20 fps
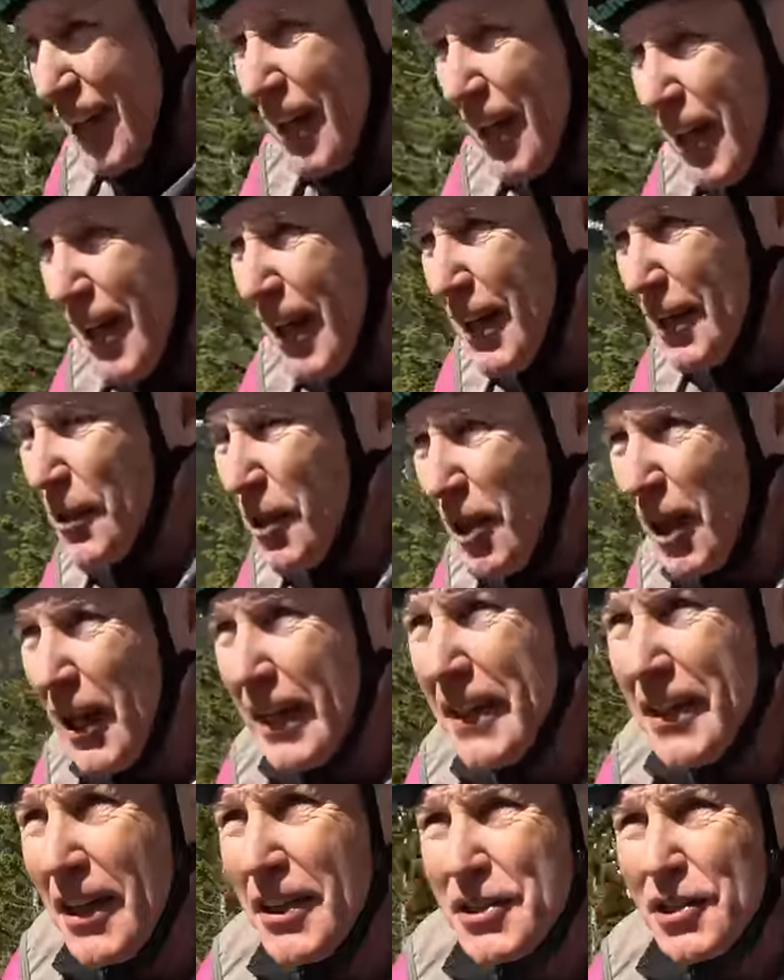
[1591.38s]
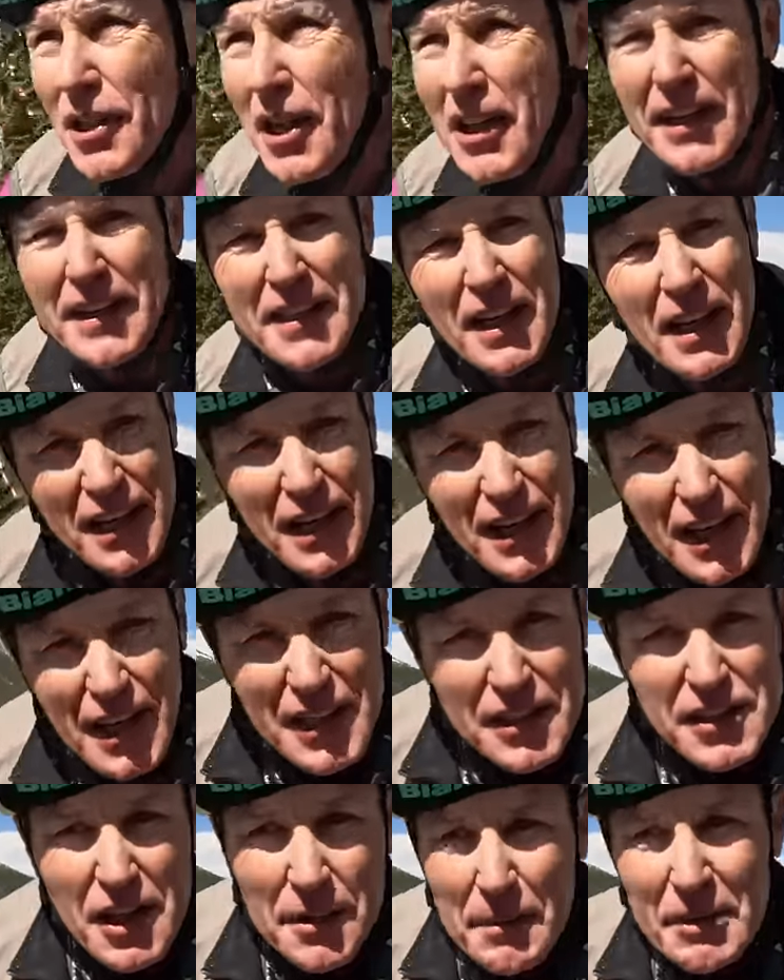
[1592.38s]
Ryan, I try and
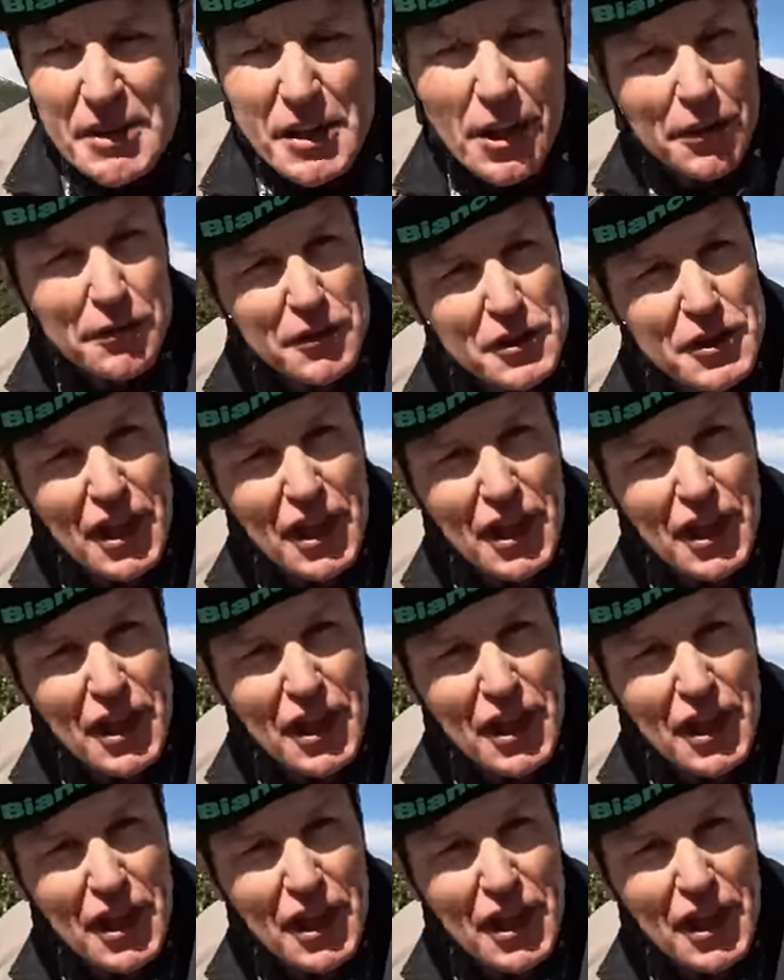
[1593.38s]
set myself